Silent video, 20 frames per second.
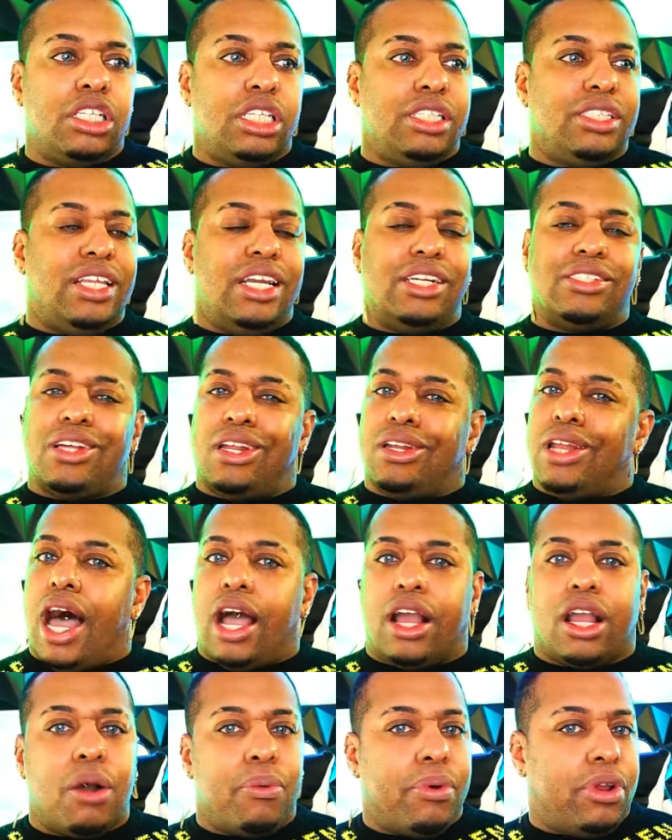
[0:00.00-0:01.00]
there's a
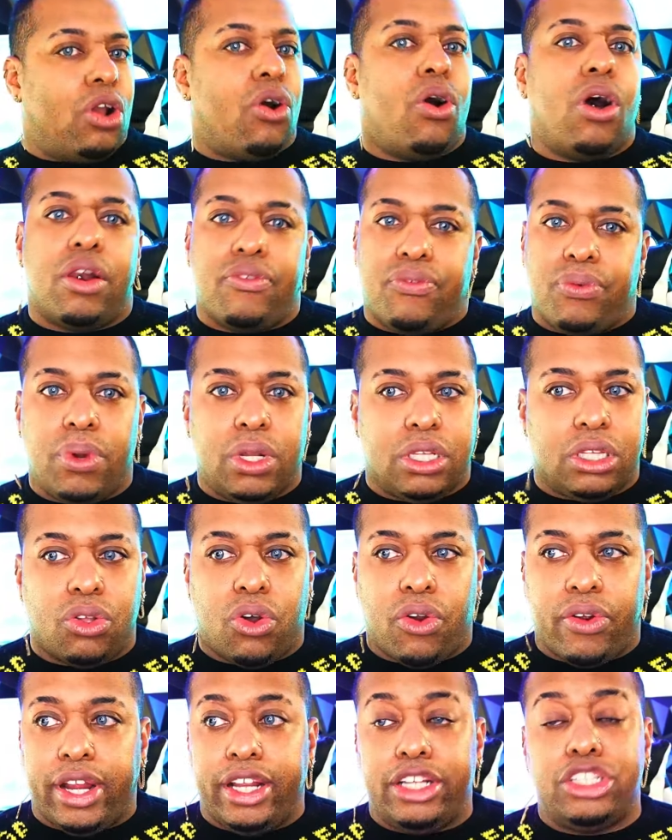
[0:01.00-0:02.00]
lot going on with
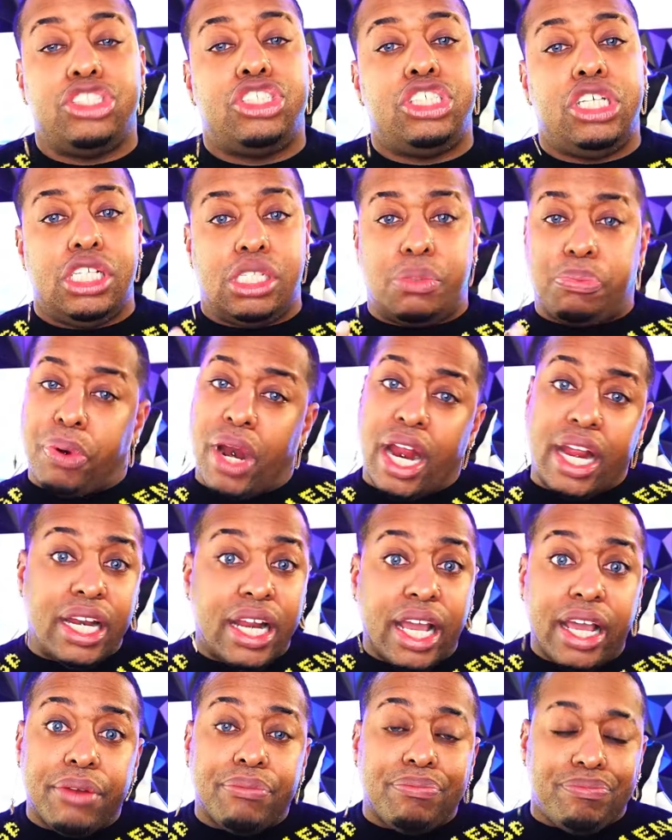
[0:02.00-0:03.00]
Lori. She's
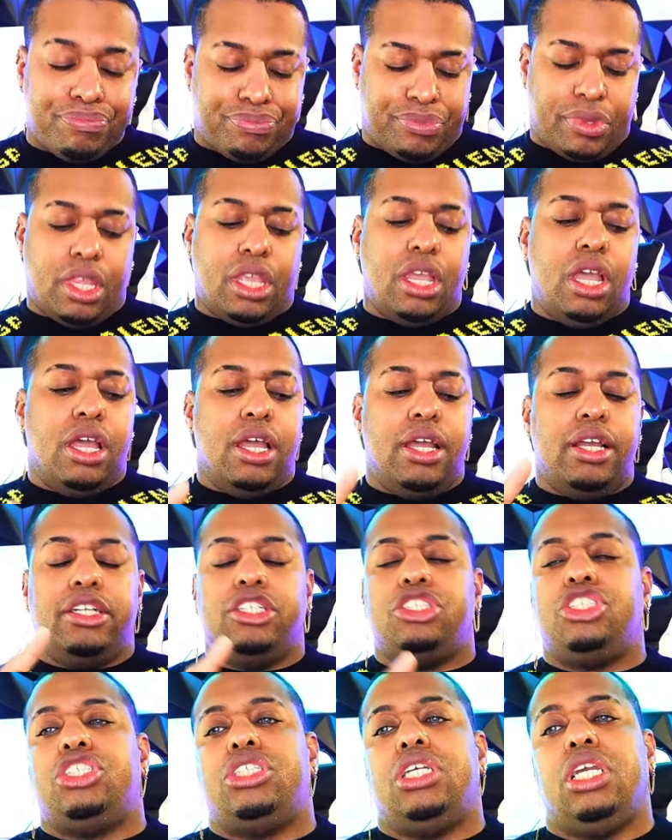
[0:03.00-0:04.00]
pregnant.
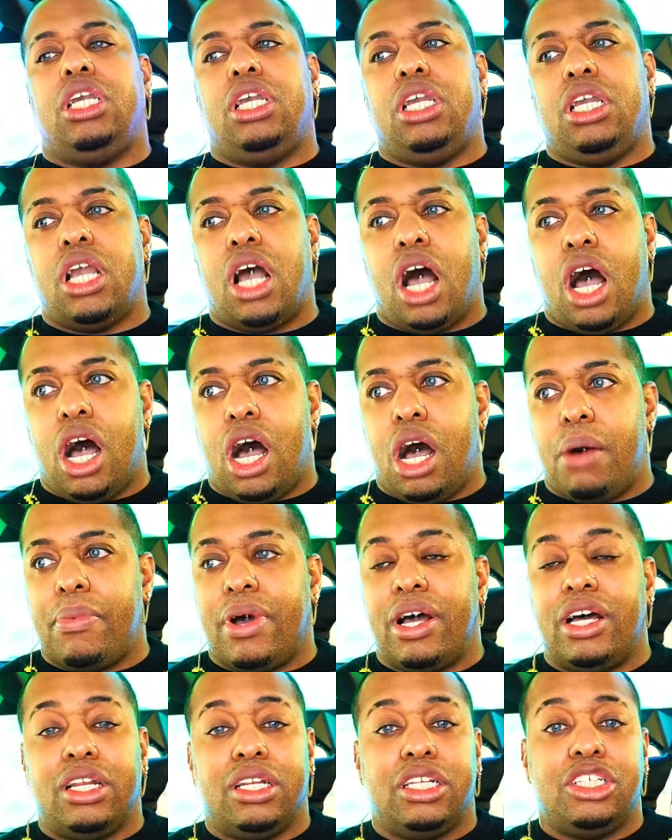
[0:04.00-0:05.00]

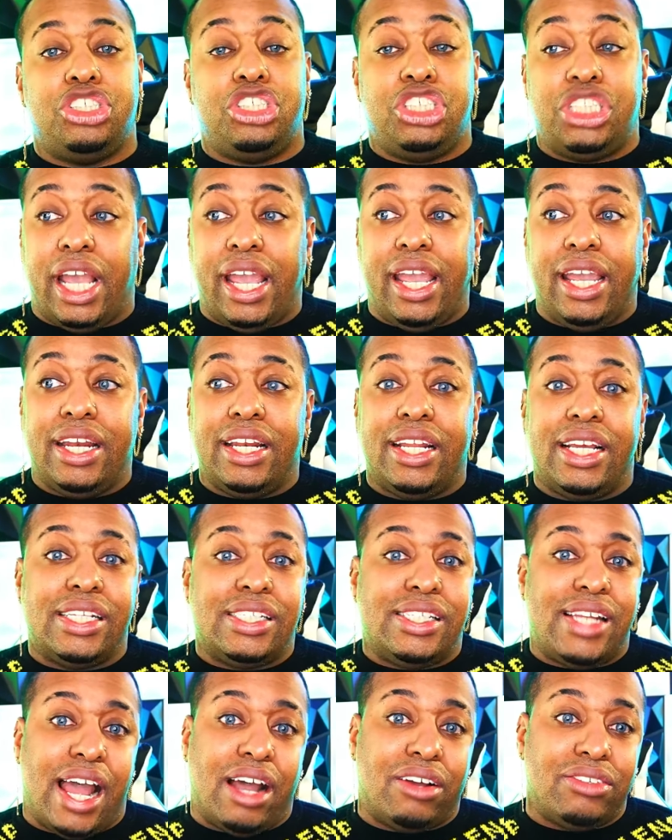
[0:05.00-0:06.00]
Shane
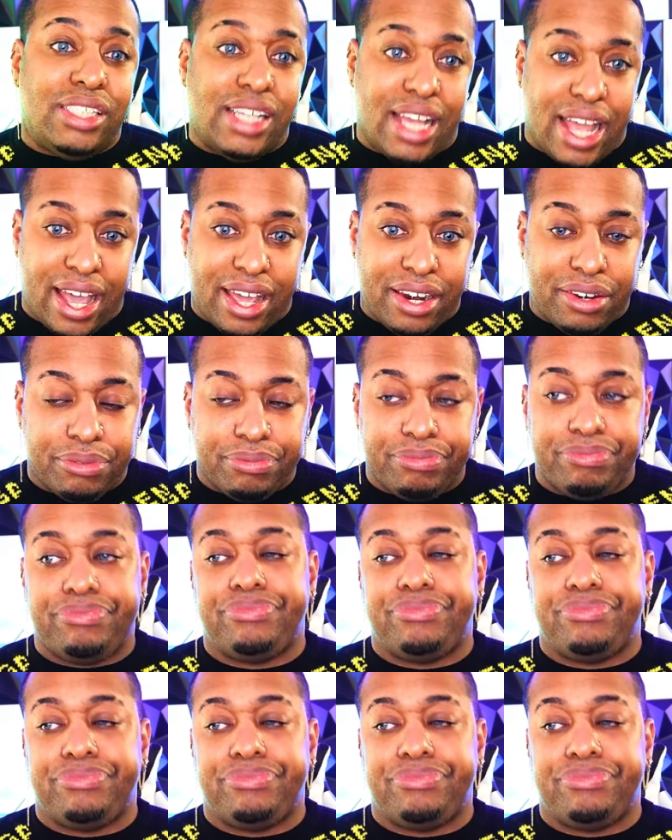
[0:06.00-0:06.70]
is now dead.